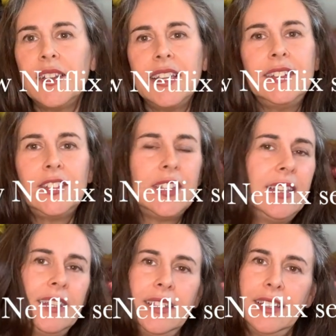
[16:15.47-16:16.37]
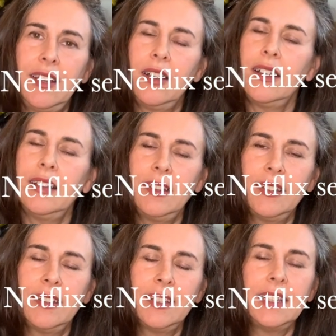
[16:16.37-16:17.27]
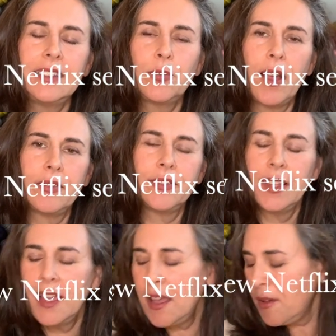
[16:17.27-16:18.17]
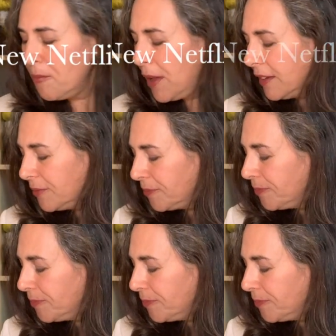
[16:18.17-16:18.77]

it's, oh, it's rough. But